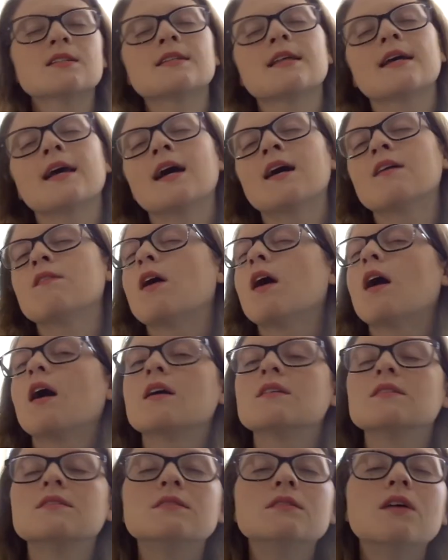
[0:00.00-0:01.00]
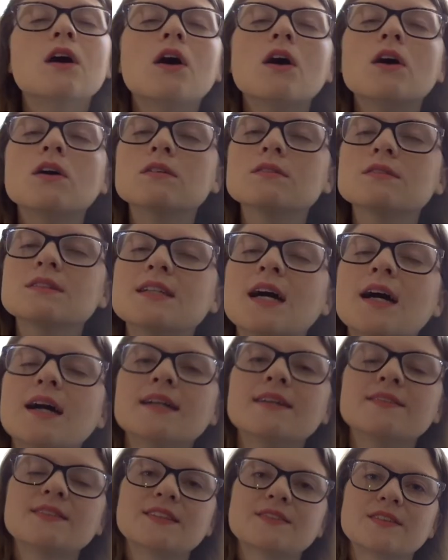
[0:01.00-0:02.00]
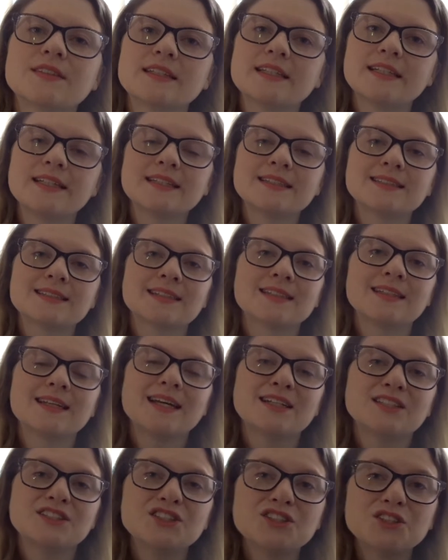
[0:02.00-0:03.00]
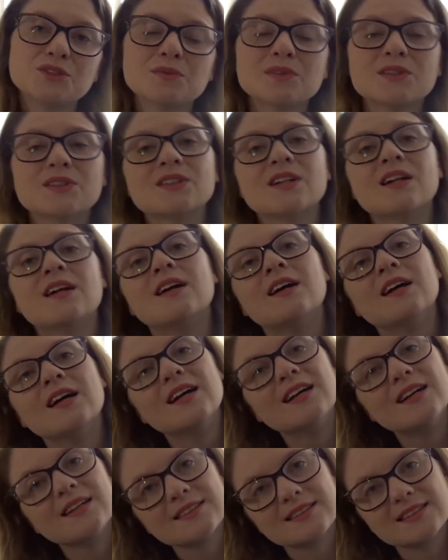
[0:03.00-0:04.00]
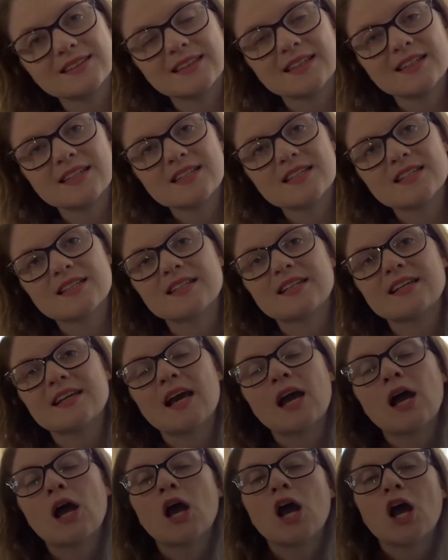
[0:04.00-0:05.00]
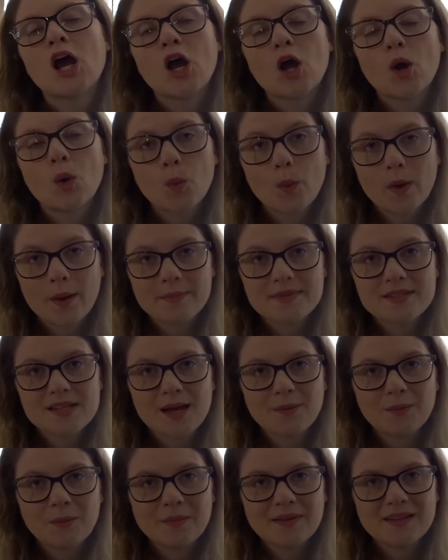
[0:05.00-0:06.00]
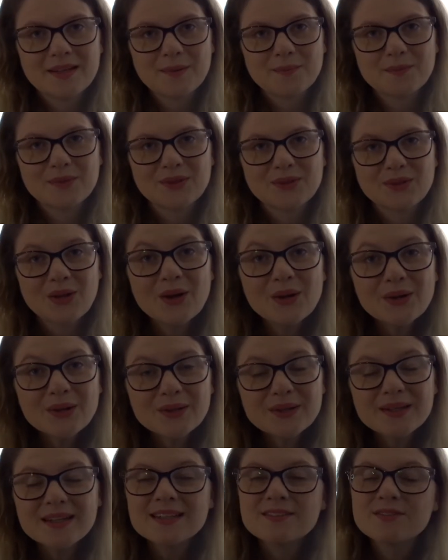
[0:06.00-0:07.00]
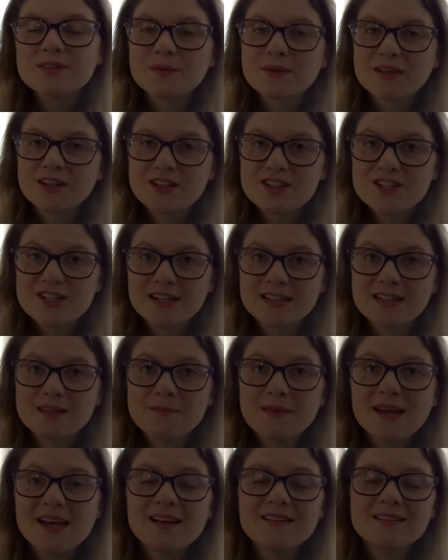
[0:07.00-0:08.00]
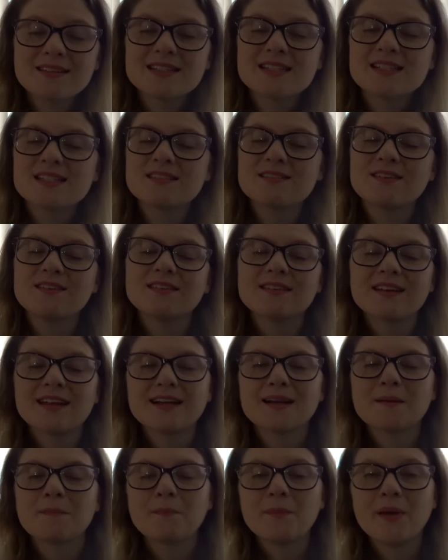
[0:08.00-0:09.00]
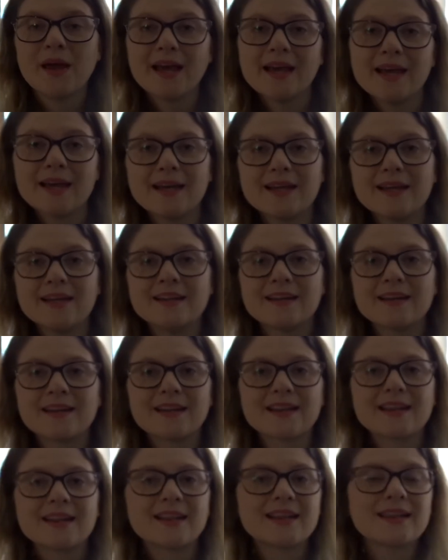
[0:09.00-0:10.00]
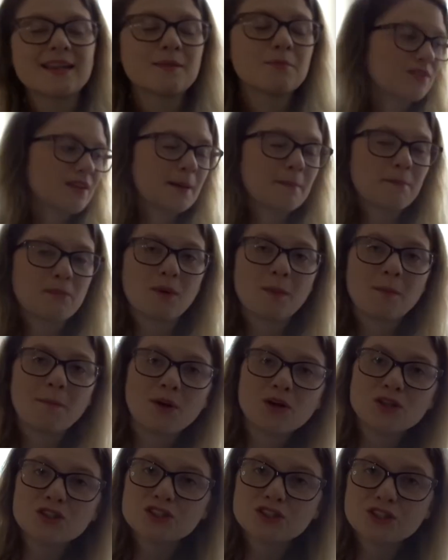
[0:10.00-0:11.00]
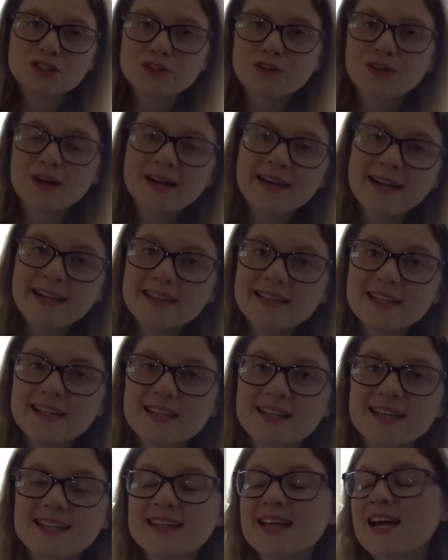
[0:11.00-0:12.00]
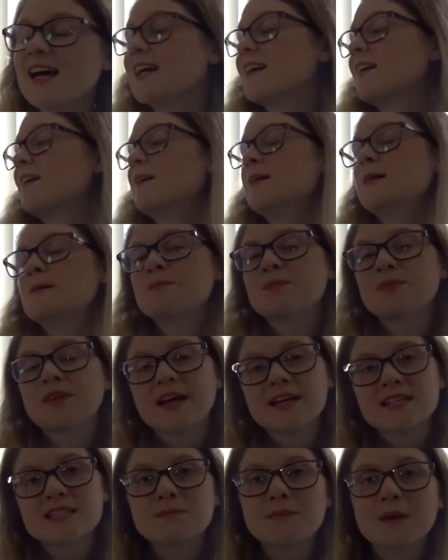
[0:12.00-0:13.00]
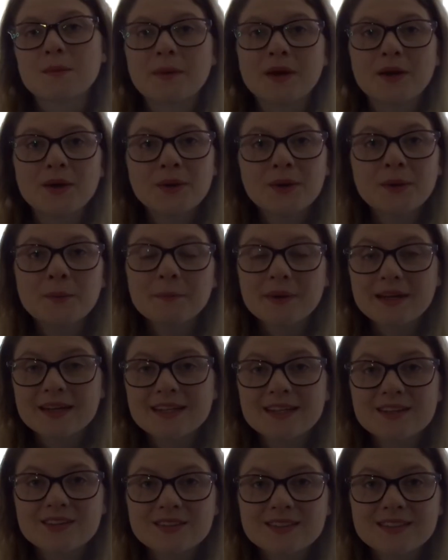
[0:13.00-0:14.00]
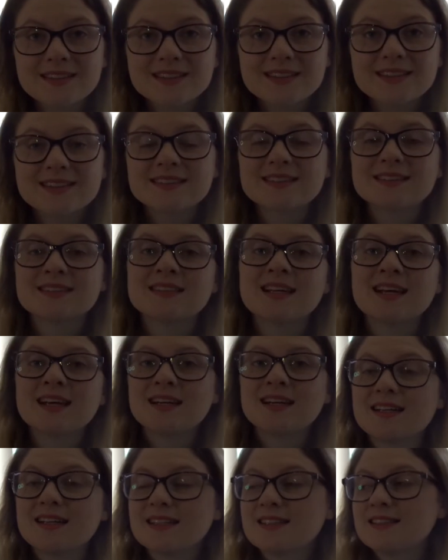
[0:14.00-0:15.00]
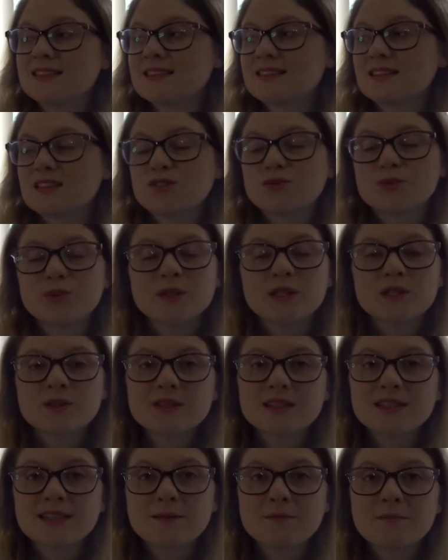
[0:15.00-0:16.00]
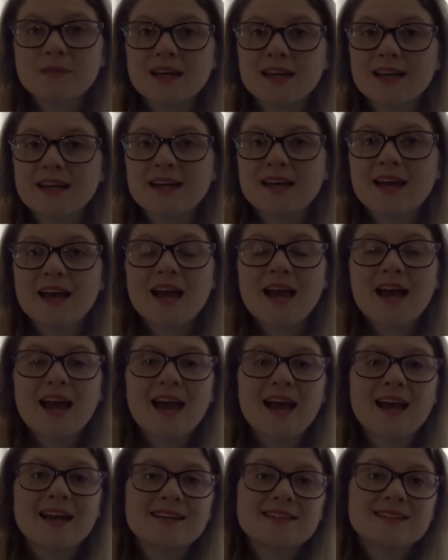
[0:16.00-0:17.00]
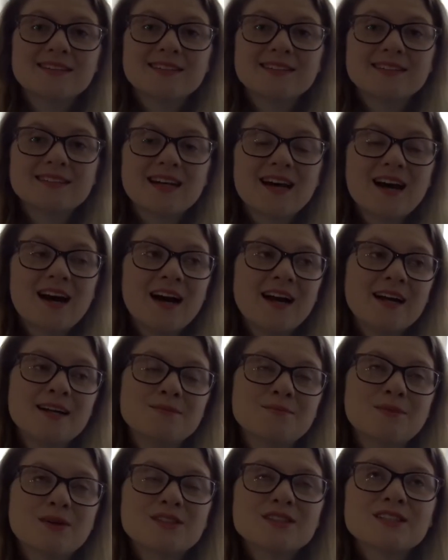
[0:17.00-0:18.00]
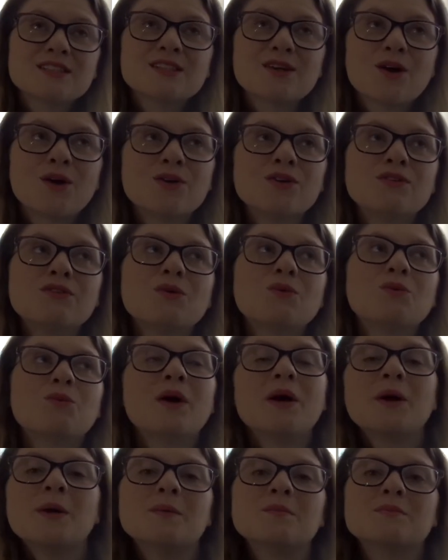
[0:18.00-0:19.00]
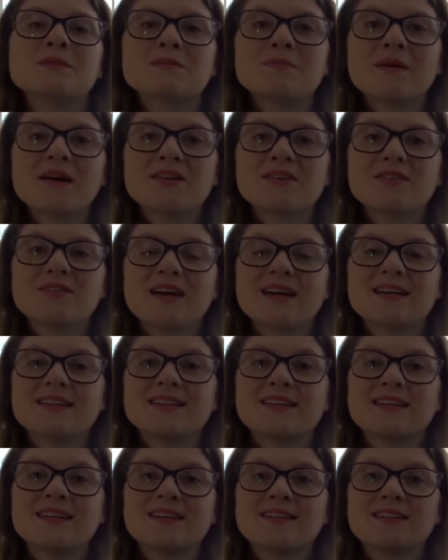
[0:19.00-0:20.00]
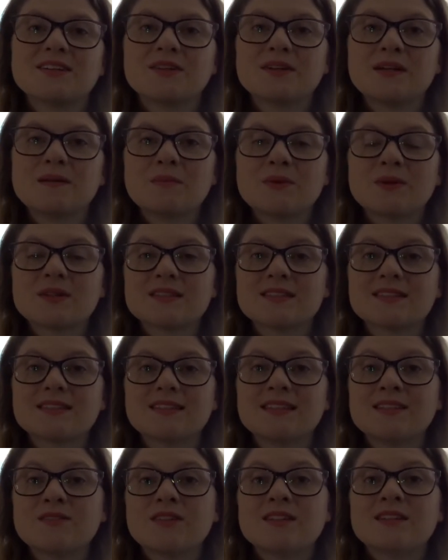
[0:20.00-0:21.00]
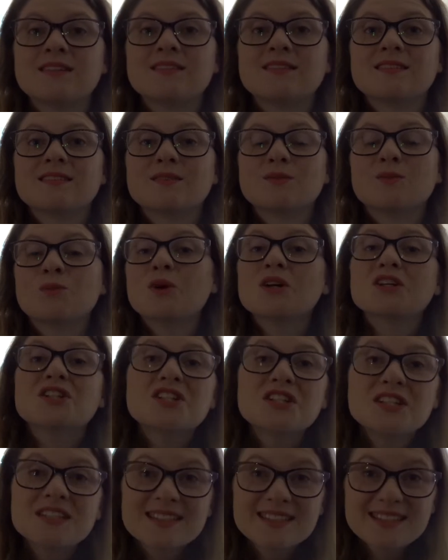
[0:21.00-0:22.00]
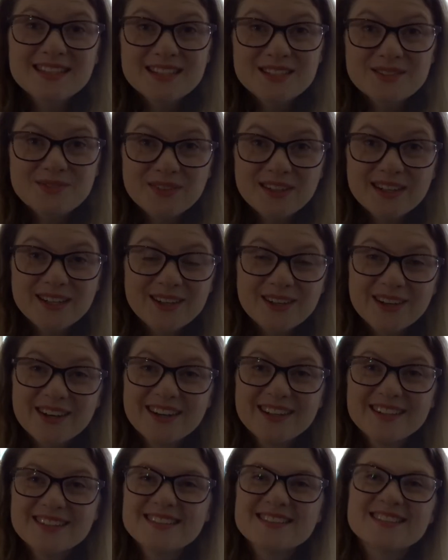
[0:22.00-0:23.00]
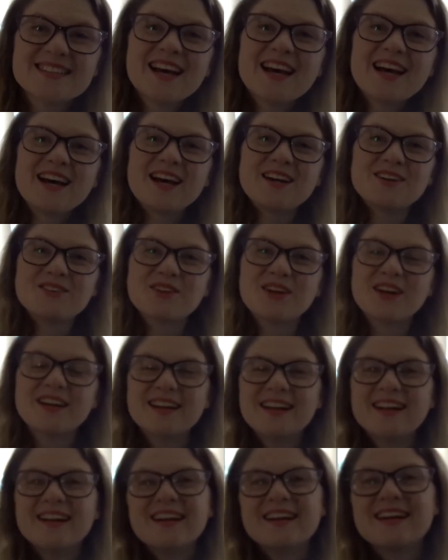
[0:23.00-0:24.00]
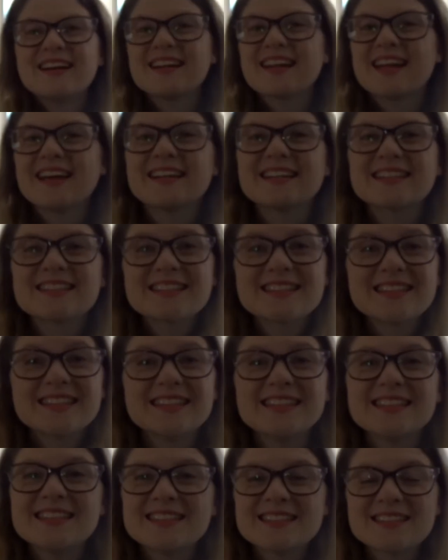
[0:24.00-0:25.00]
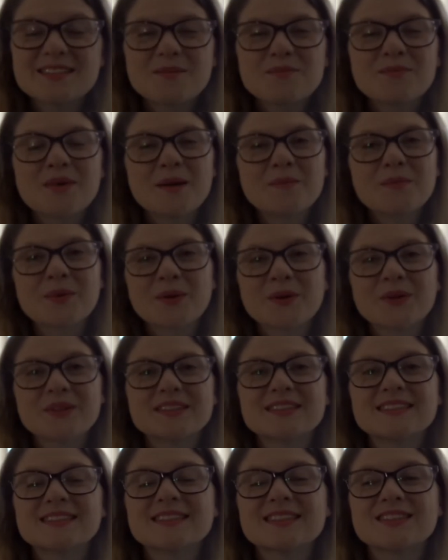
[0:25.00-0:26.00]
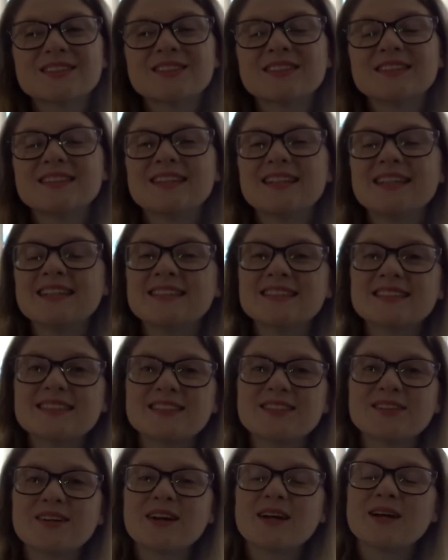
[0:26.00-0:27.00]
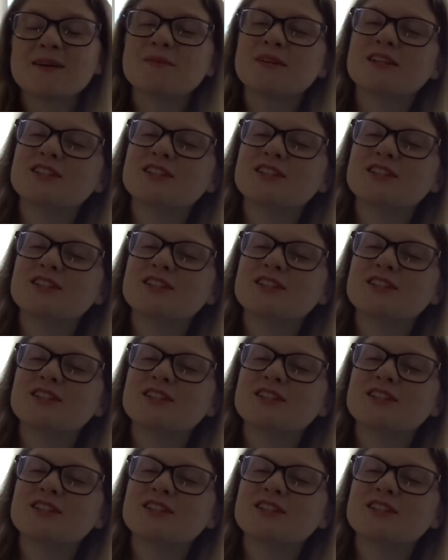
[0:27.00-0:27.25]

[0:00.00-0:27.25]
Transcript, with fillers: They have a whole ton of different things, and as usual, the link to the website will be down below if you want to go check them out. This is not like a paid like promotion or anything like that. I spend my own money on this. It's purely me, and I'm just overwhelmed by the fact that Korea Box even watches these videos and like sees my posts on Instagram.